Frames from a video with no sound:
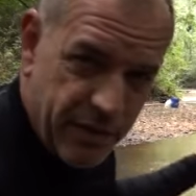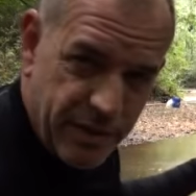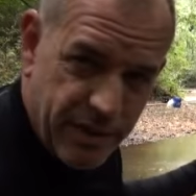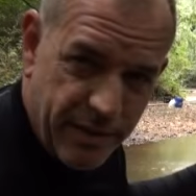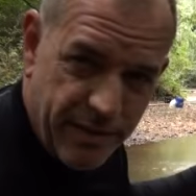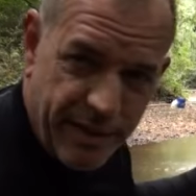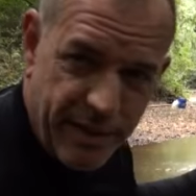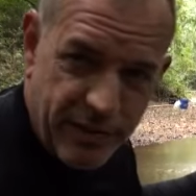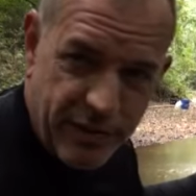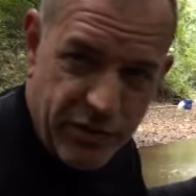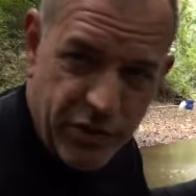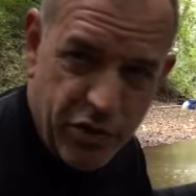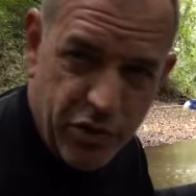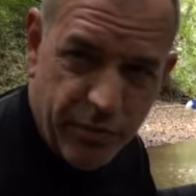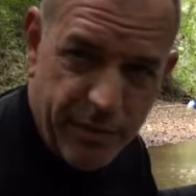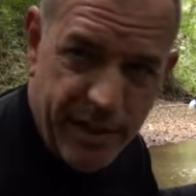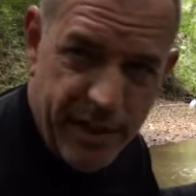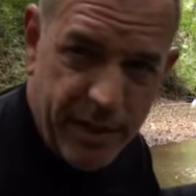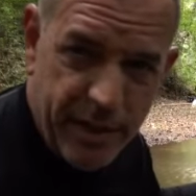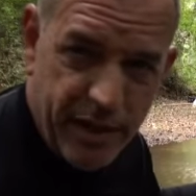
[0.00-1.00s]
is I'm going to
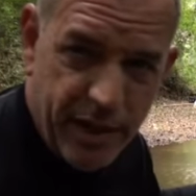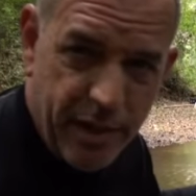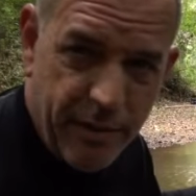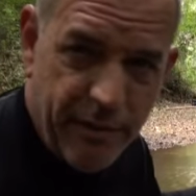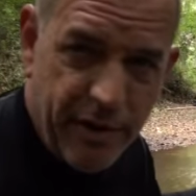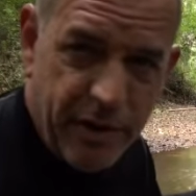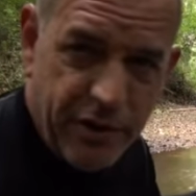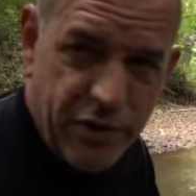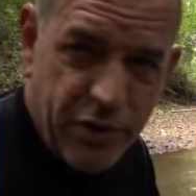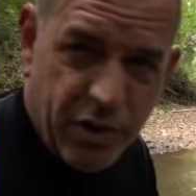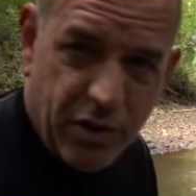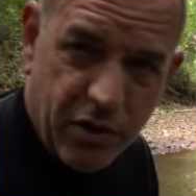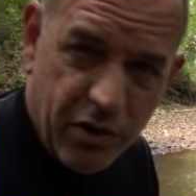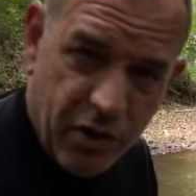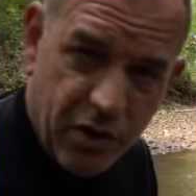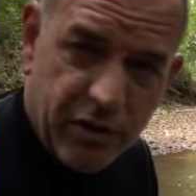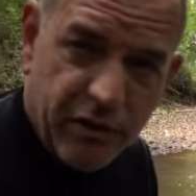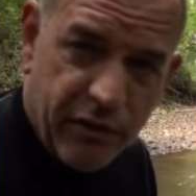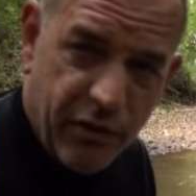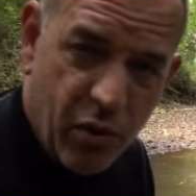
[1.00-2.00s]
zoom in, and I want you to
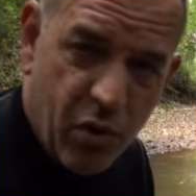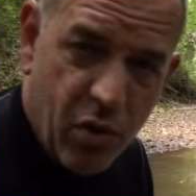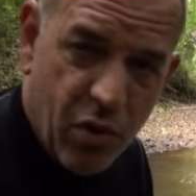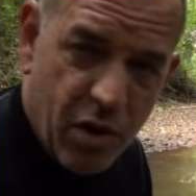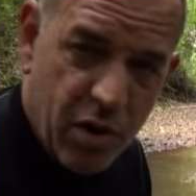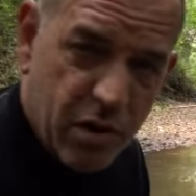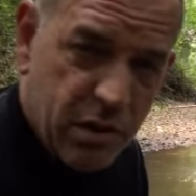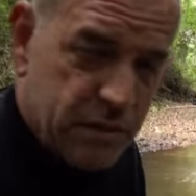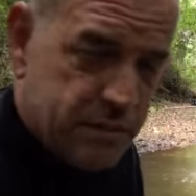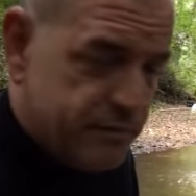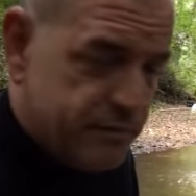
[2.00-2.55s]
look for